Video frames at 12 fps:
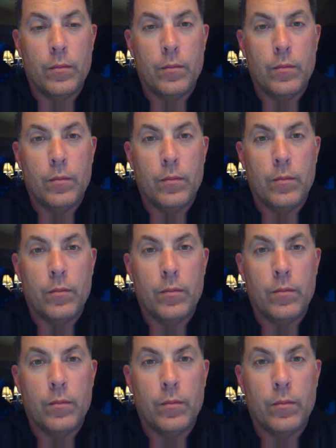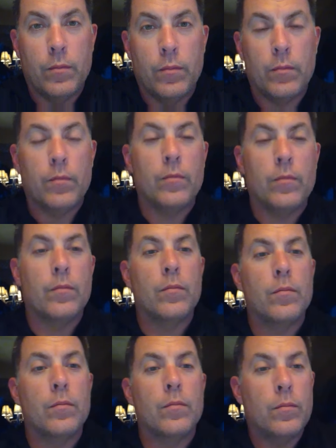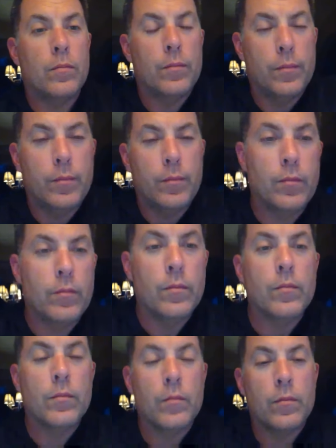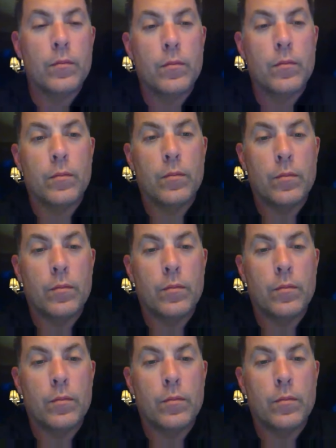No words are spoken by the person on screen.